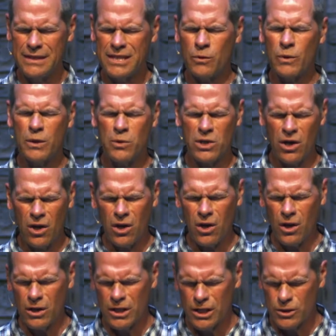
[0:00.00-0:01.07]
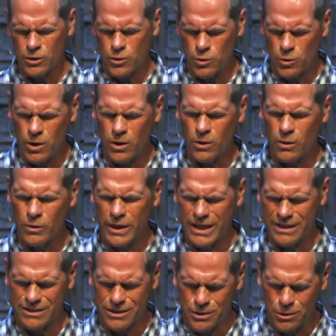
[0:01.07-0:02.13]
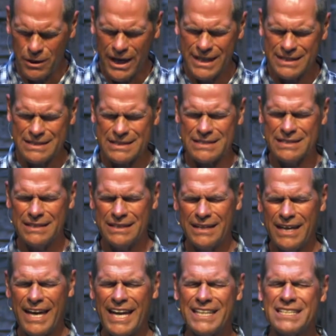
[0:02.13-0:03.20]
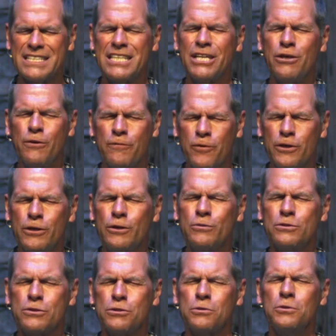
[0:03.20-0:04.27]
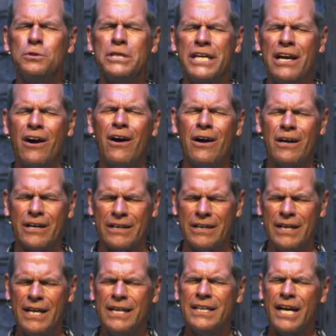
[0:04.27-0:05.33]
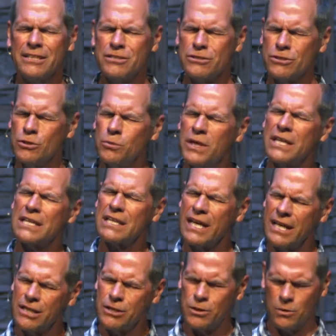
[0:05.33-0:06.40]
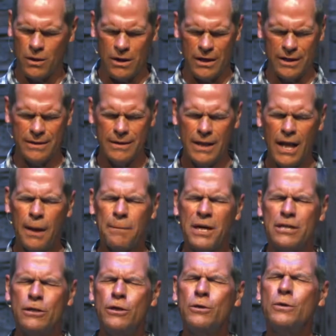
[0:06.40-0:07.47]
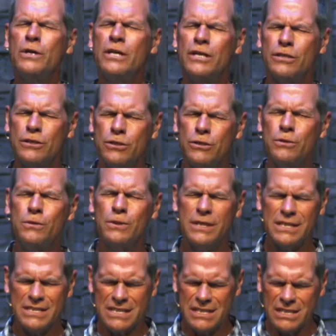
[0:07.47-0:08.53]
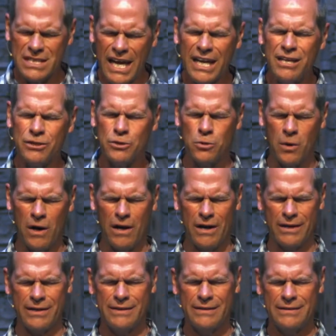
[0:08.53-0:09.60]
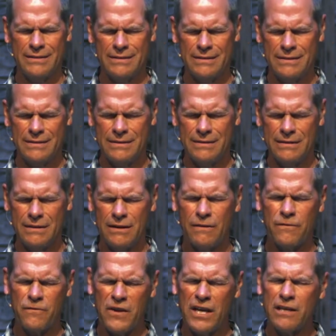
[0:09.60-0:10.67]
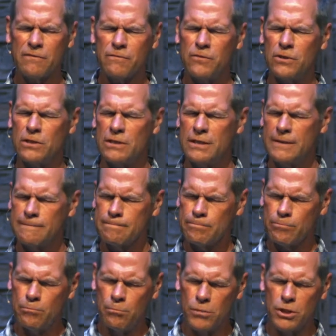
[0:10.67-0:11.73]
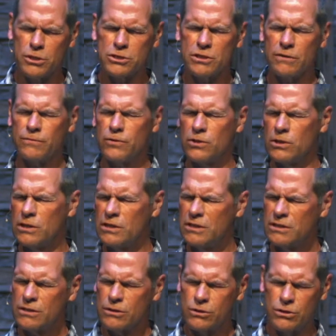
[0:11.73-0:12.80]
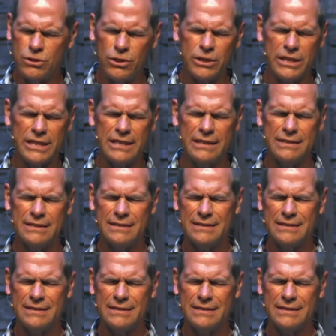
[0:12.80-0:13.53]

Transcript: That we would all grow in Christ and see you for who truly are, not just who we think you are, but who you say you are. Faithful, merciful, good.